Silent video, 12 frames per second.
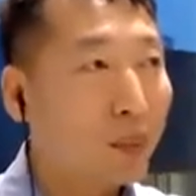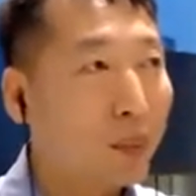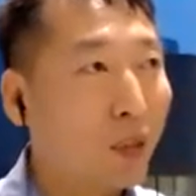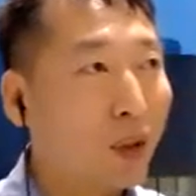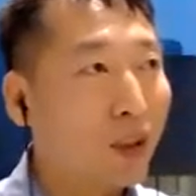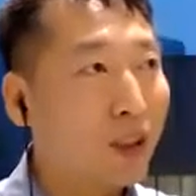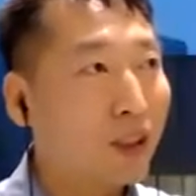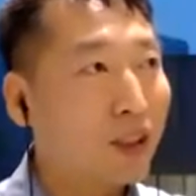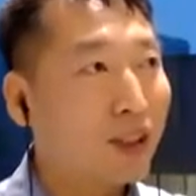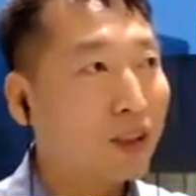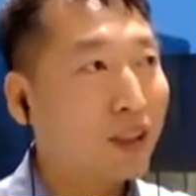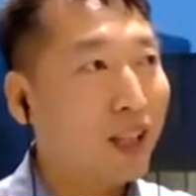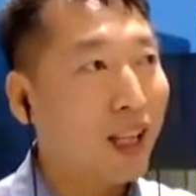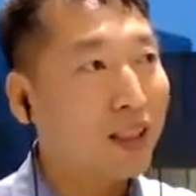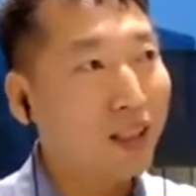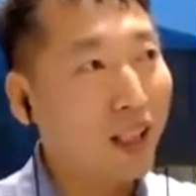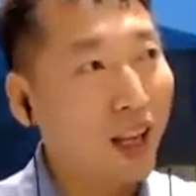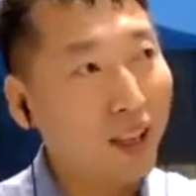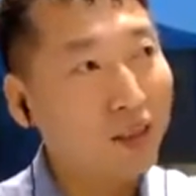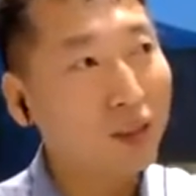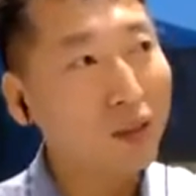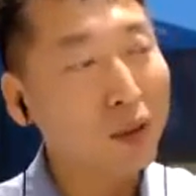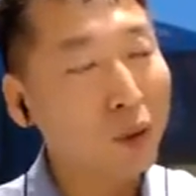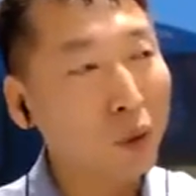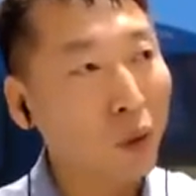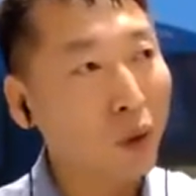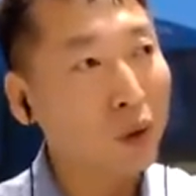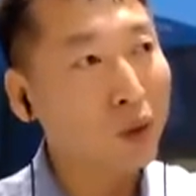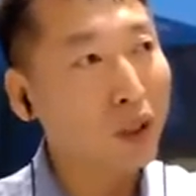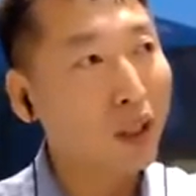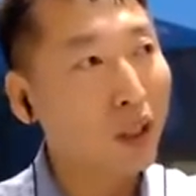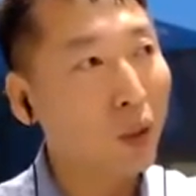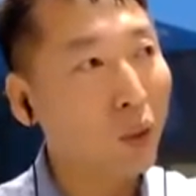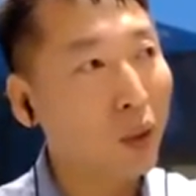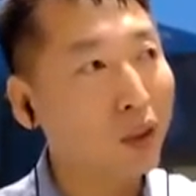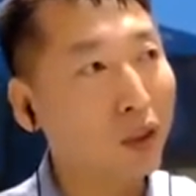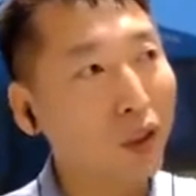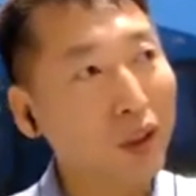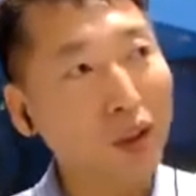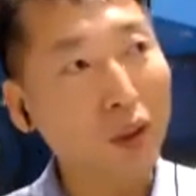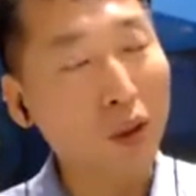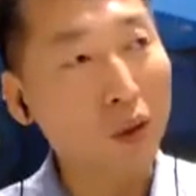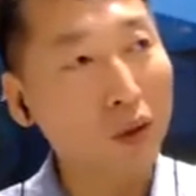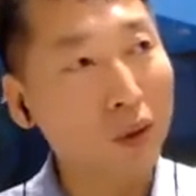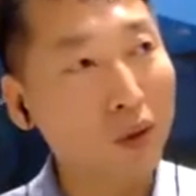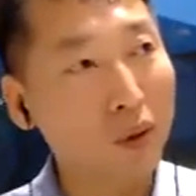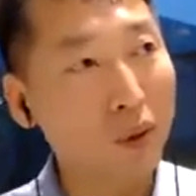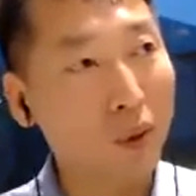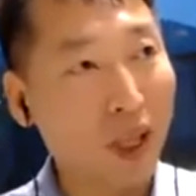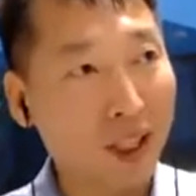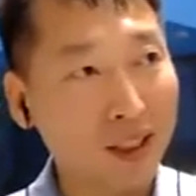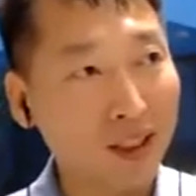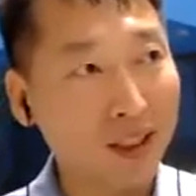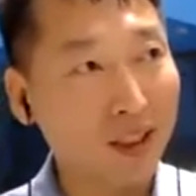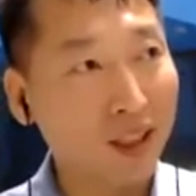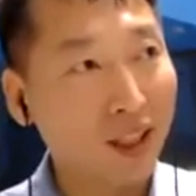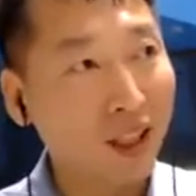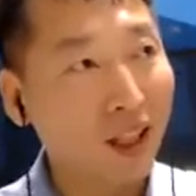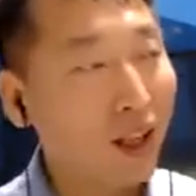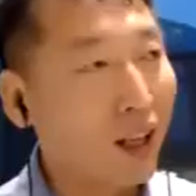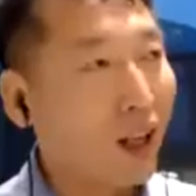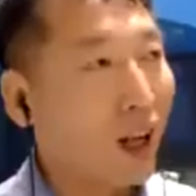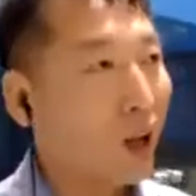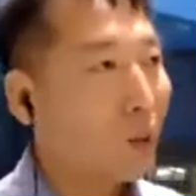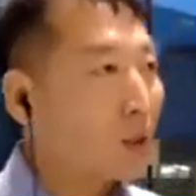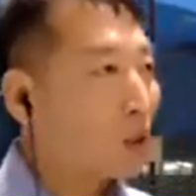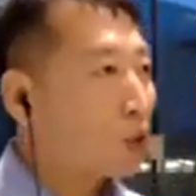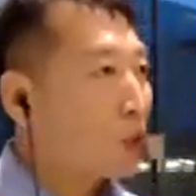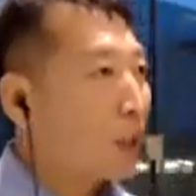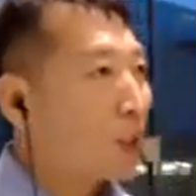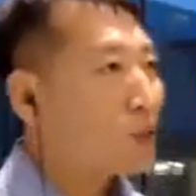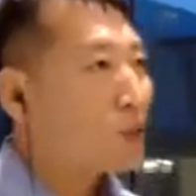But at the end of the road, it was turning to the right. I was trying to